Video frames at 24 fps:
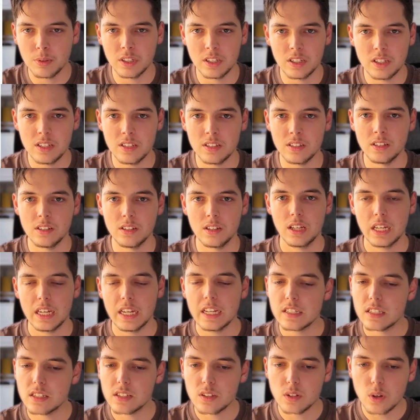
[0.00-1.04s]
easy.
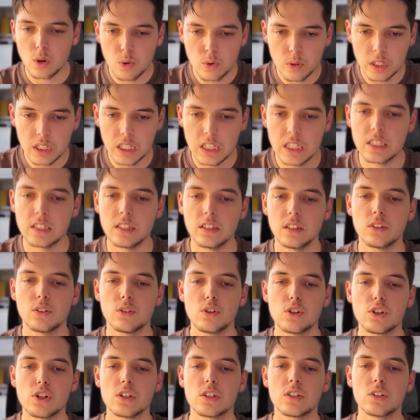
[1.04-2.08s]
It's so easy to
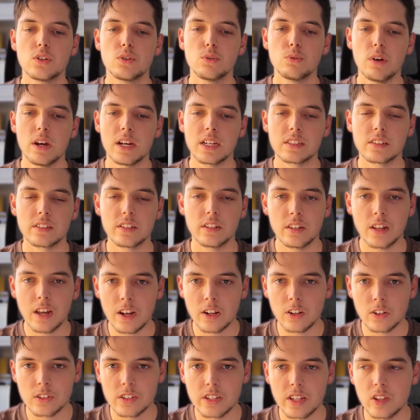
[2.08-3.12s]
just 2x the
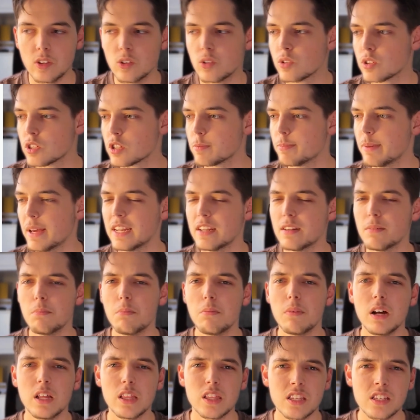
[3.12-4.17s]
dials than to spend
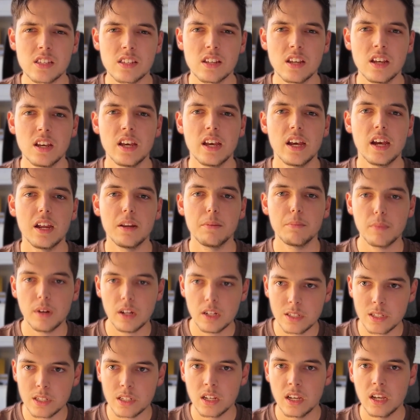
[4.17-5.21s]
months and
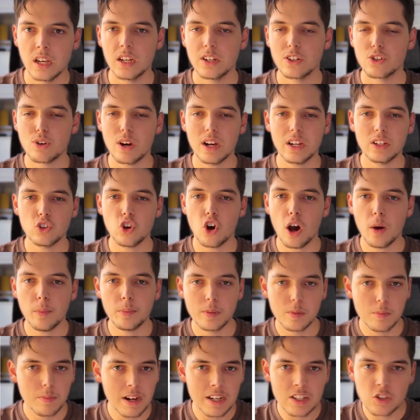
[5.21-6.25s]
months trying to
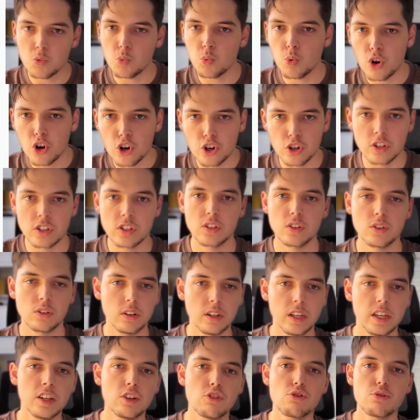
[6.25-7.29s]
optimize words to
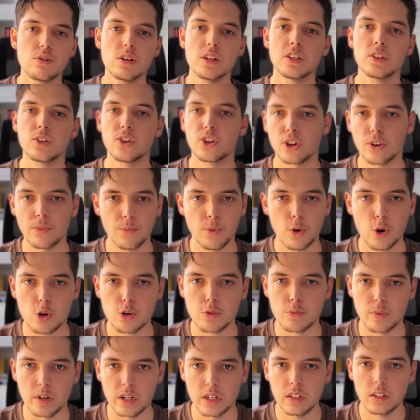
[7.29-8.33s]
increase your conversion
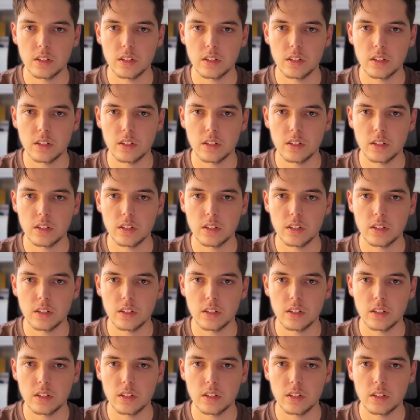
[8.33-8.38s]
rate.